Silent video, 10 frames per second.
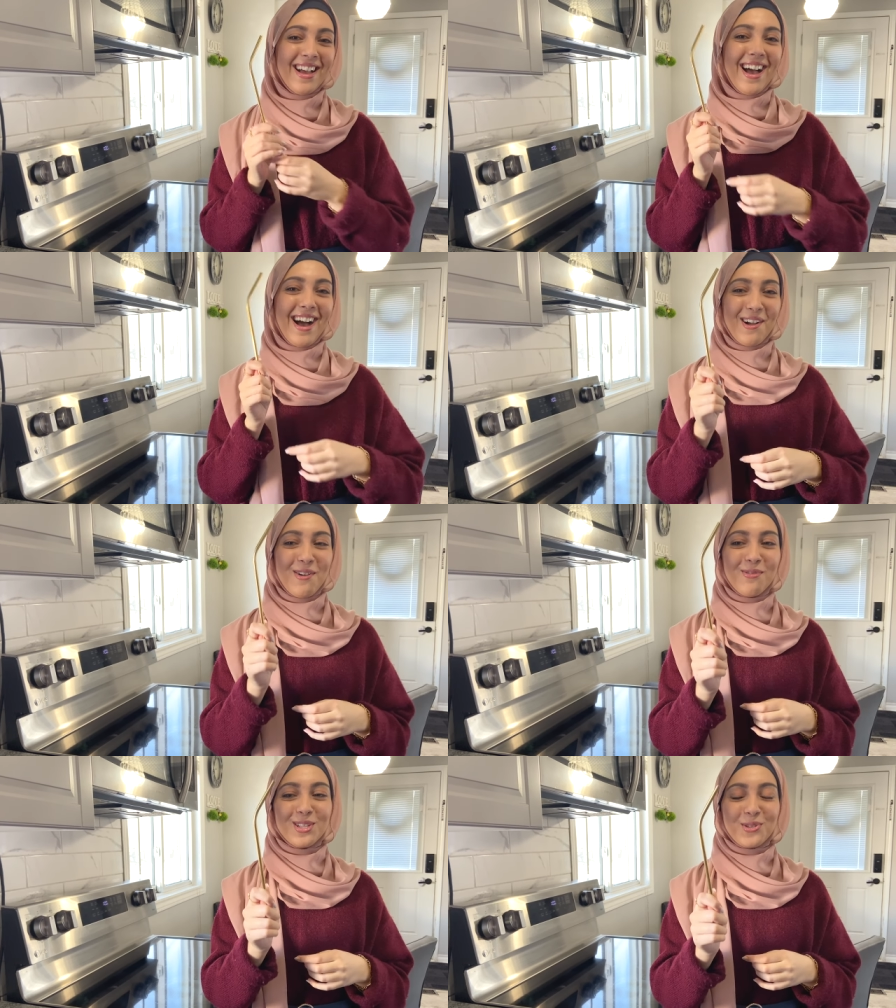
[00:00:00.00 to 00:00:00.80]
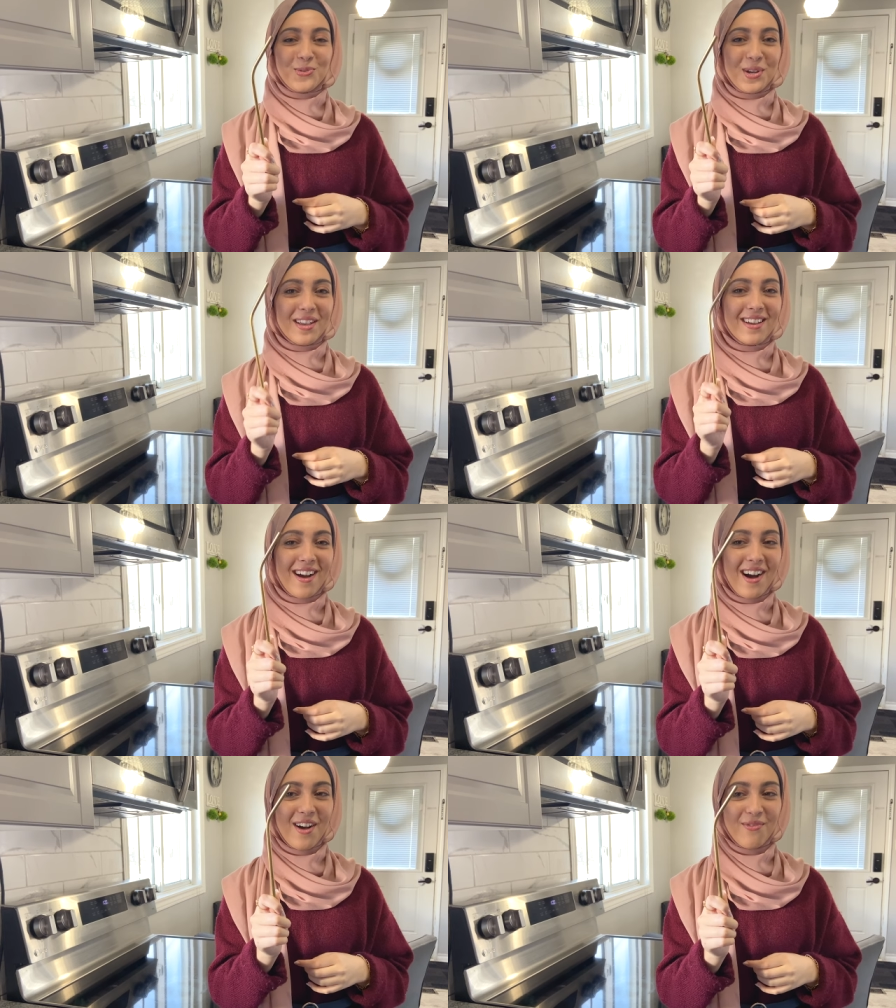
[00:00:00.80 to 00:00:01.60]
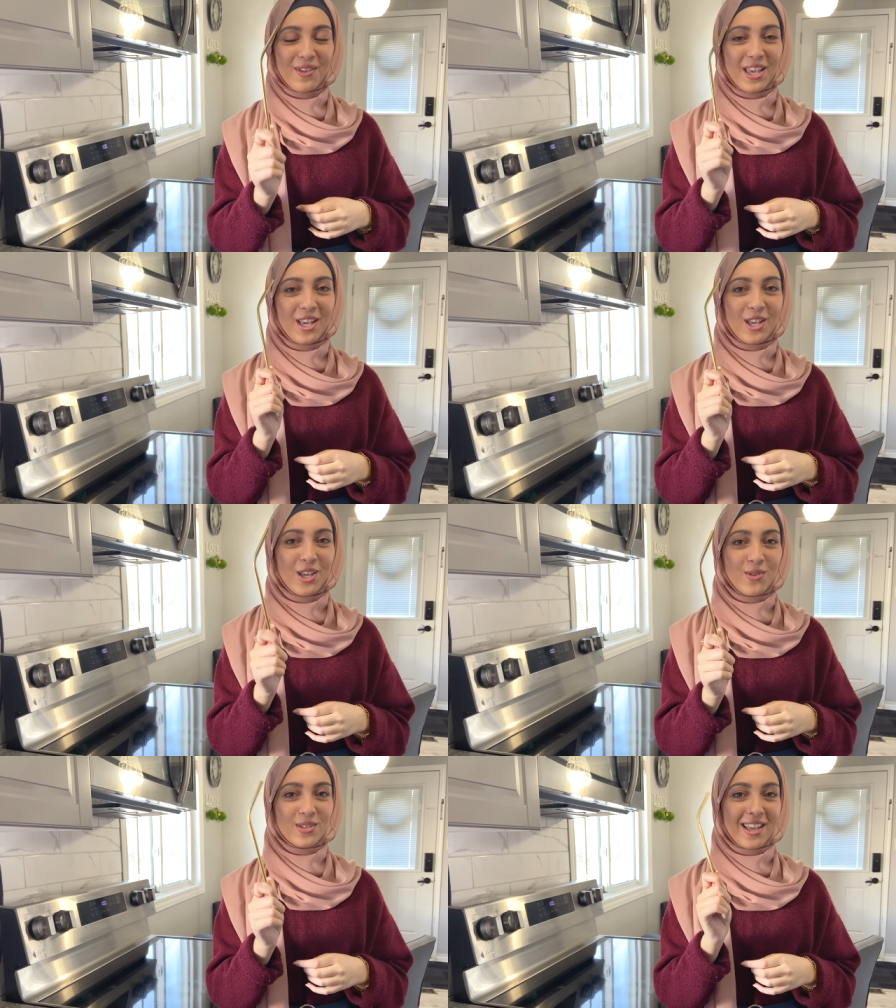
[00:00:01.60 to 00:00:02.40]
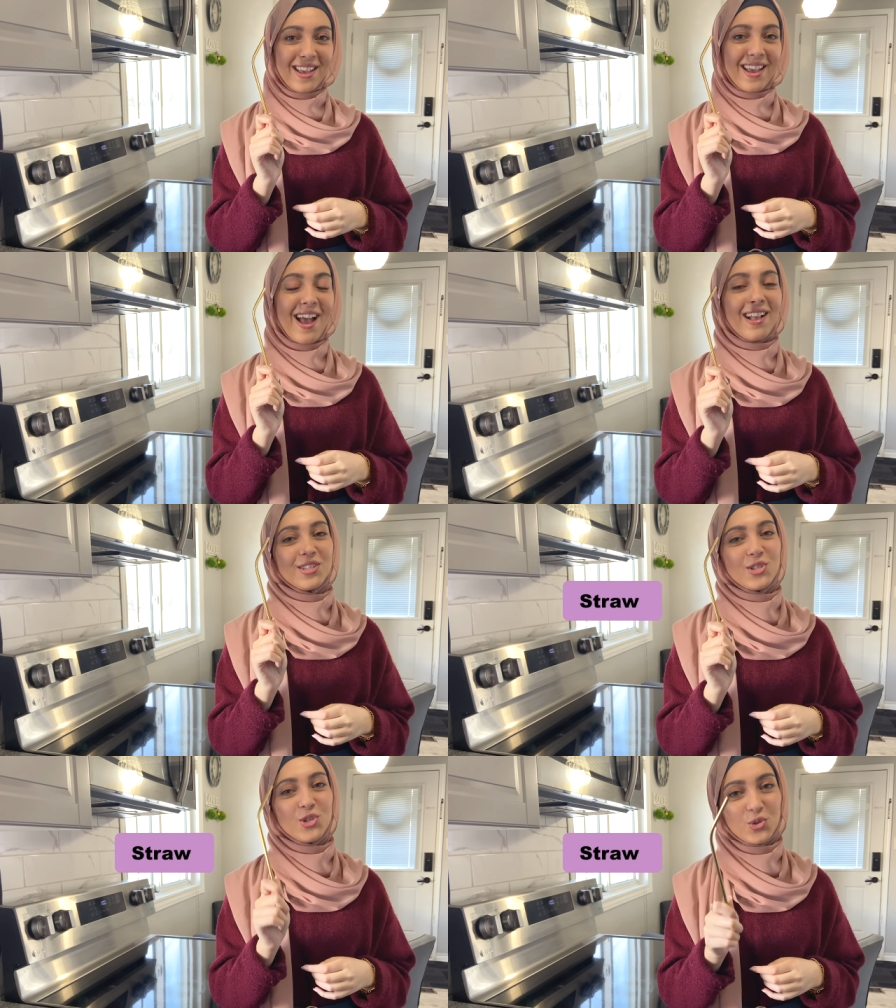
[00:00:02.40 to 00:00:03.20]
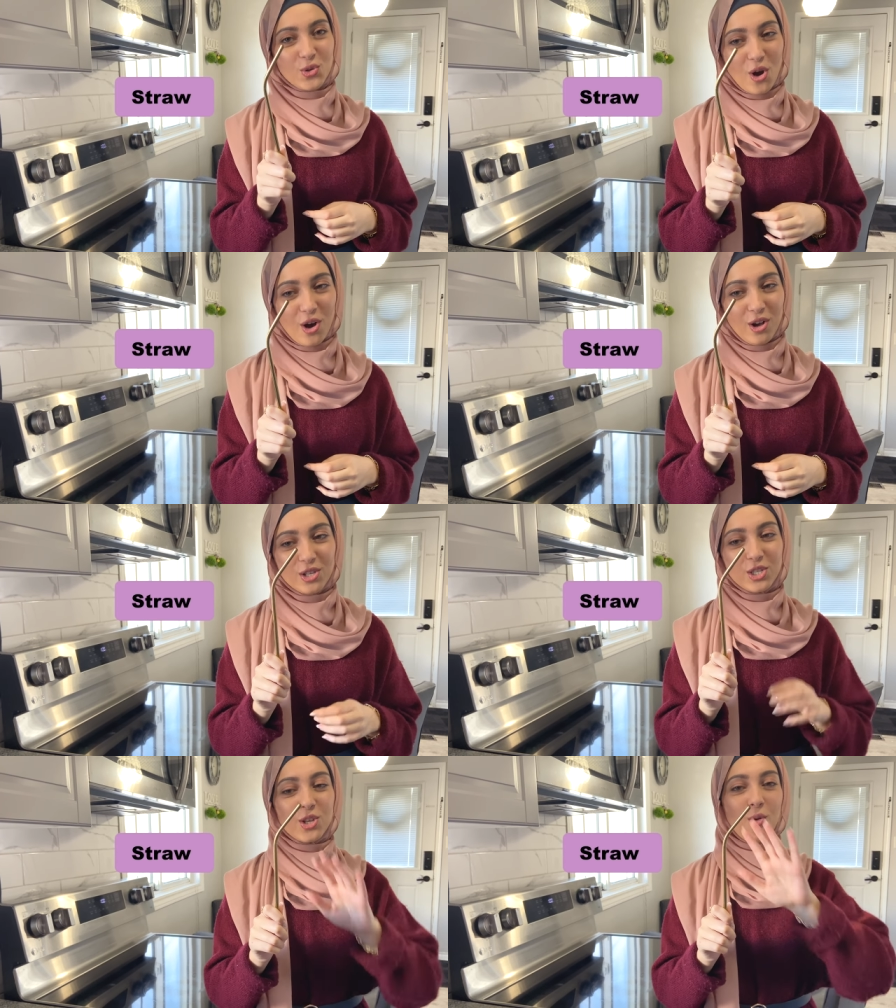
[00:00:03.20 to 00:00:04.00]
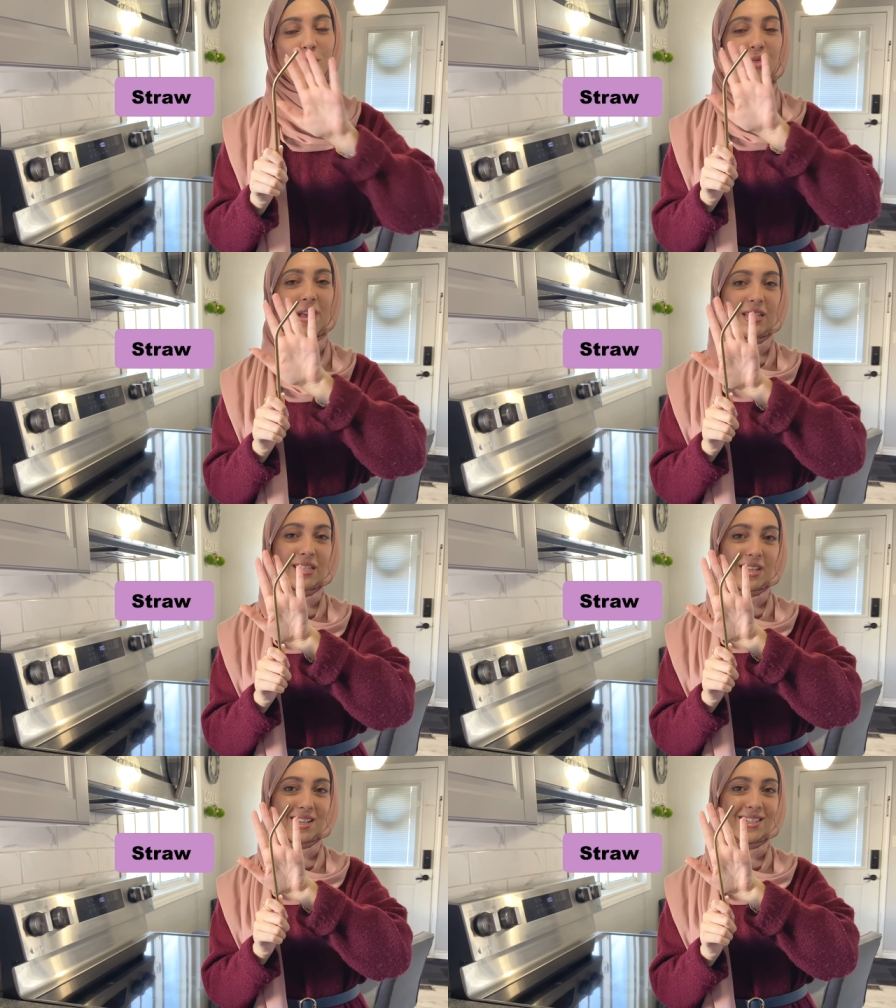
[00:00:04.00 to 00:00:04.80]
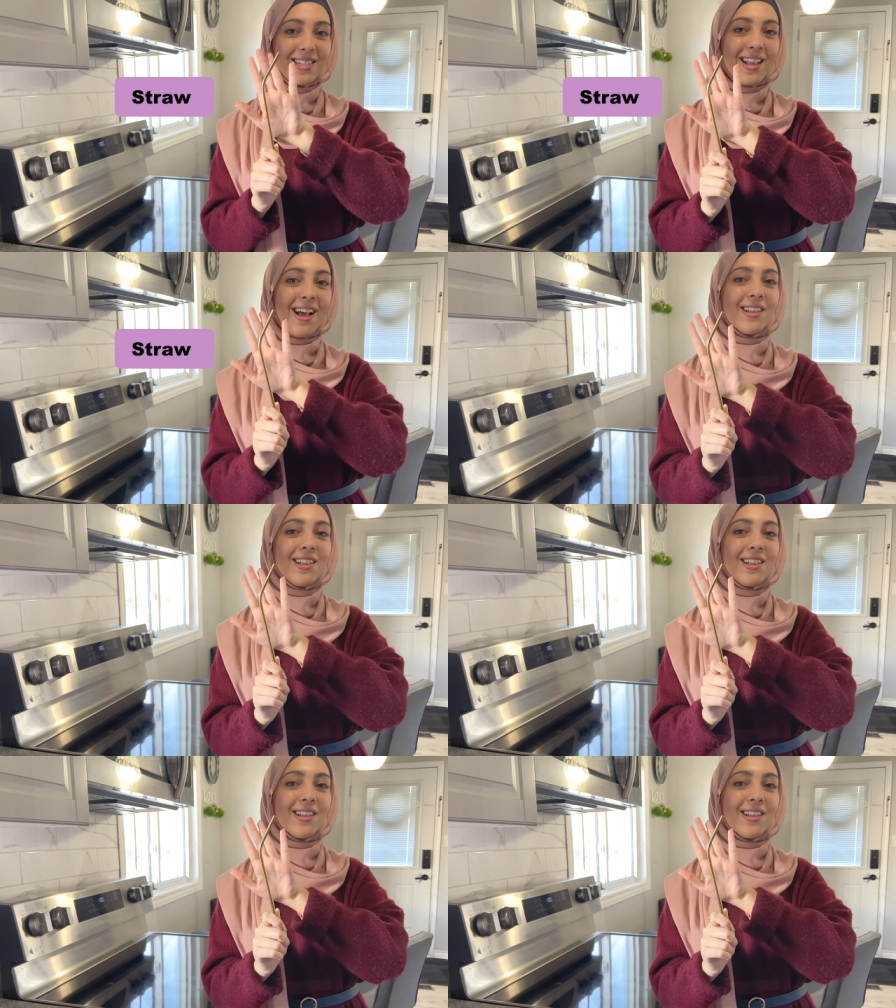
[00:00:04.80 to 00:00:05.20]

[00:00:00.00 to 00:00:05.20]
I always drink coffee using a straw. So this is a